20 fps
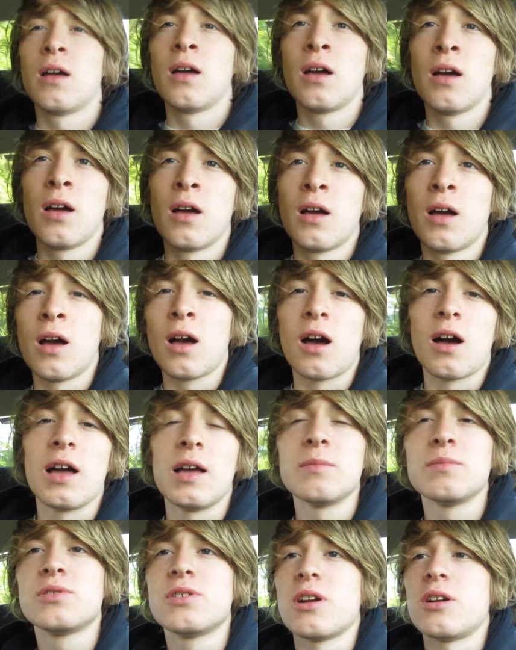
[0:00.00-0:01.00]
I
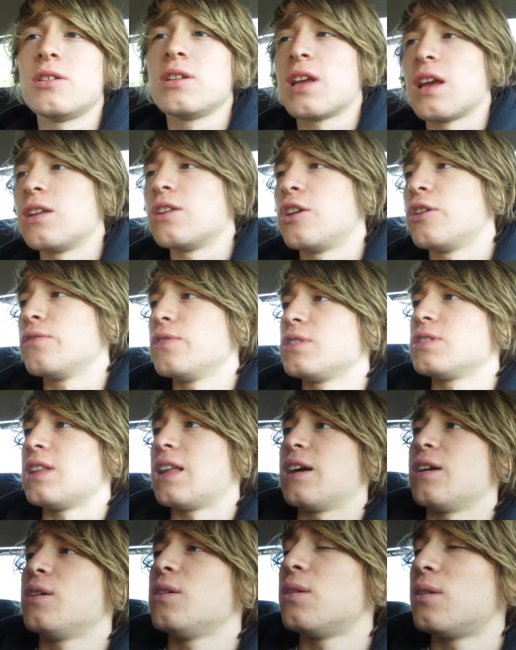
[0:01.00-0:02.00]
am starting to get nervous
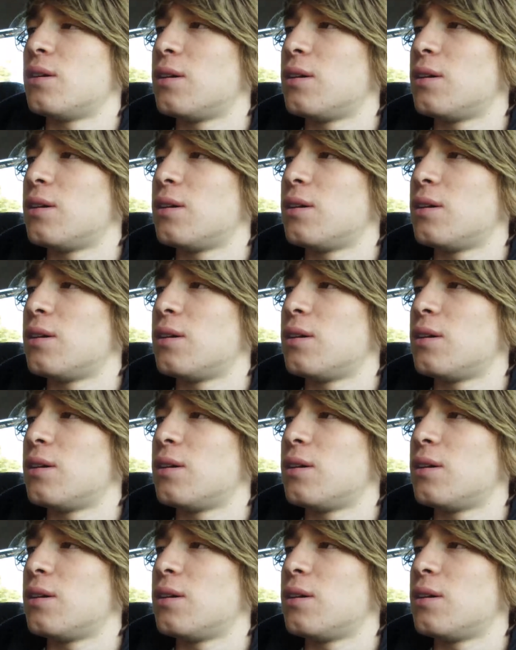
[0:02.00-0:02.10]
now.